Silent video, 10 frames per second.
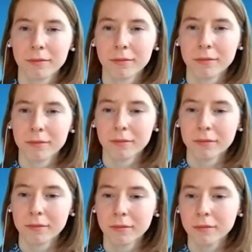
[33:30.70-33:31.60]

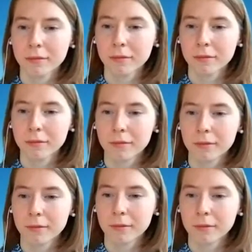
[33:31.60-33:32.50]

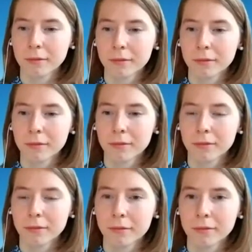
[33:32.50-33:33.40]

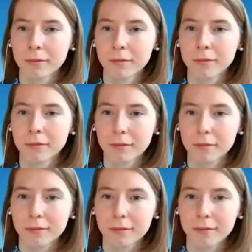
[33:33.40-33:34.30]
No words are spoken by the person on screen.